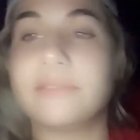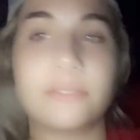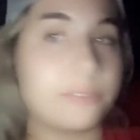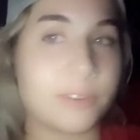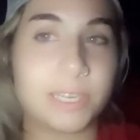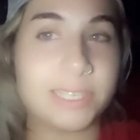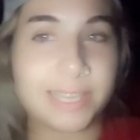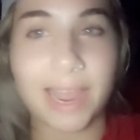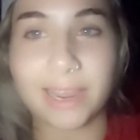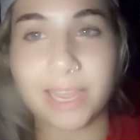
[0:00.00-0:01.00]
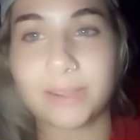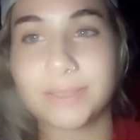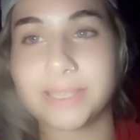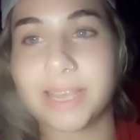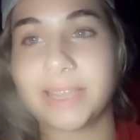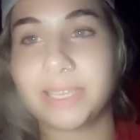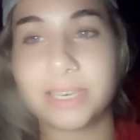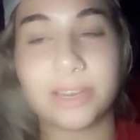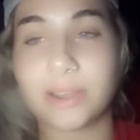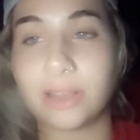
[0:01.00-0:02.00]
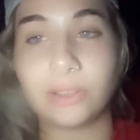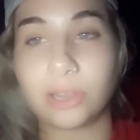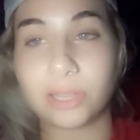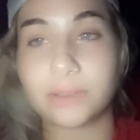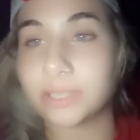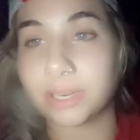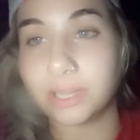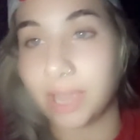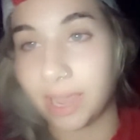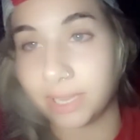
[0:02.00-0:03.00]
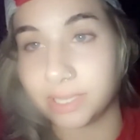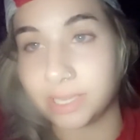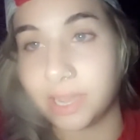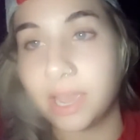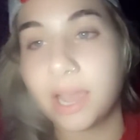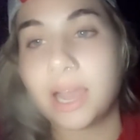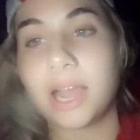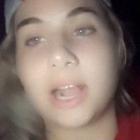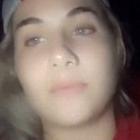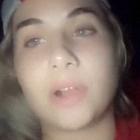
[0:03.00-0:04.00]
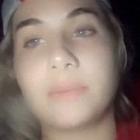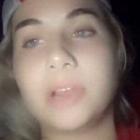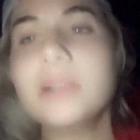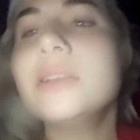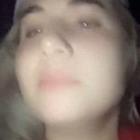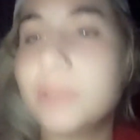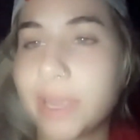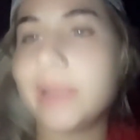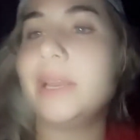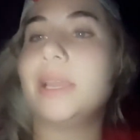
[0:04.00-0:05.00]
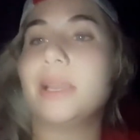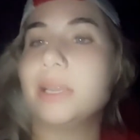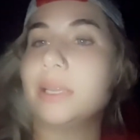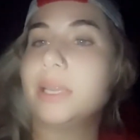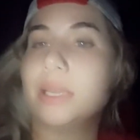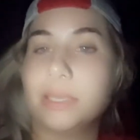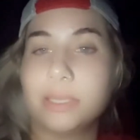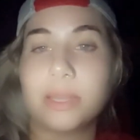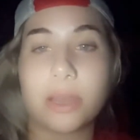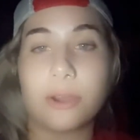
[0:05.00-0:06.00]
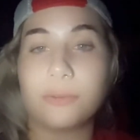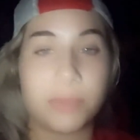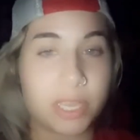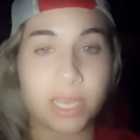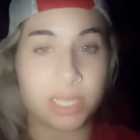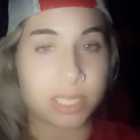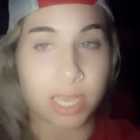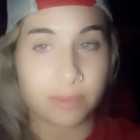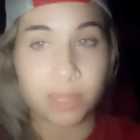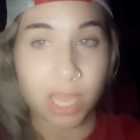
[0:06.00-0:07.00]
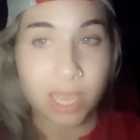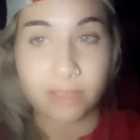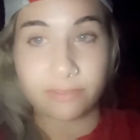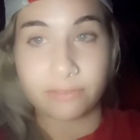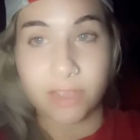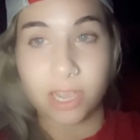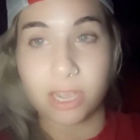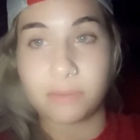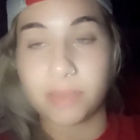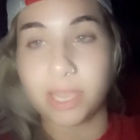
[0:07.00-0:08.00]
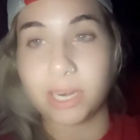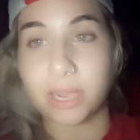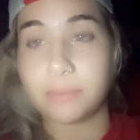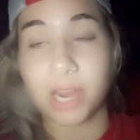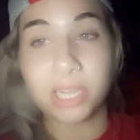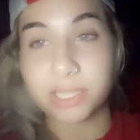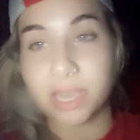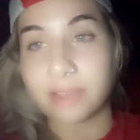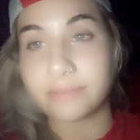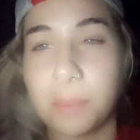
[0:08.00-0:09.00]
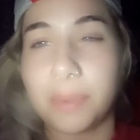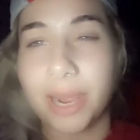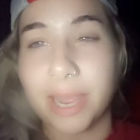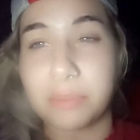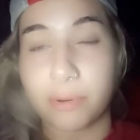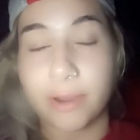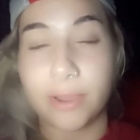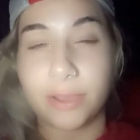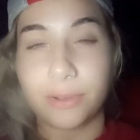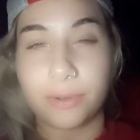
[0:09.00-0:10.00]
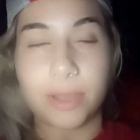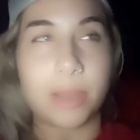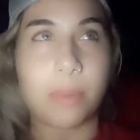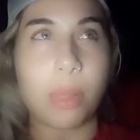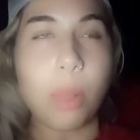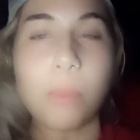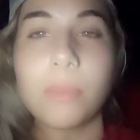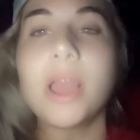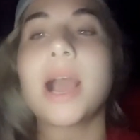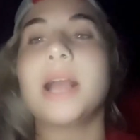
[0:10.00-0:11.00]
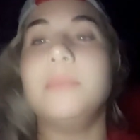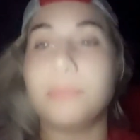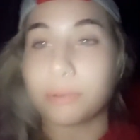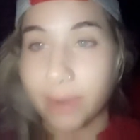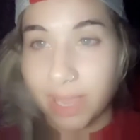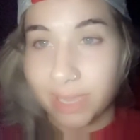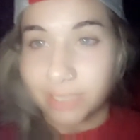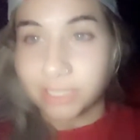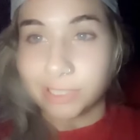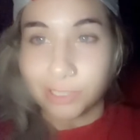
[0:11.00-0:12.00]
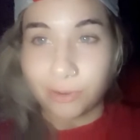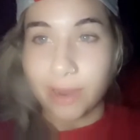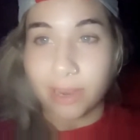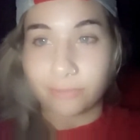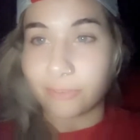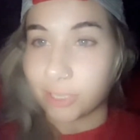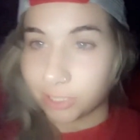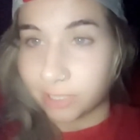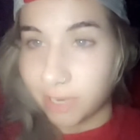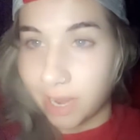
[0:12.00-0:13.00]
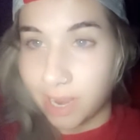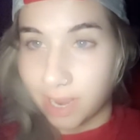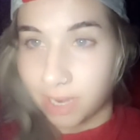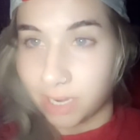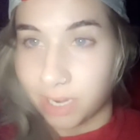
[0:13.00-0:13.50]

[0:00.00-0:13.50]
for a sec. I was like, didn't know how long that was gonna last. Um, I'm not complaining though because I'm alive um, and I'm not deaf. I pray I, I prayed to grandfather and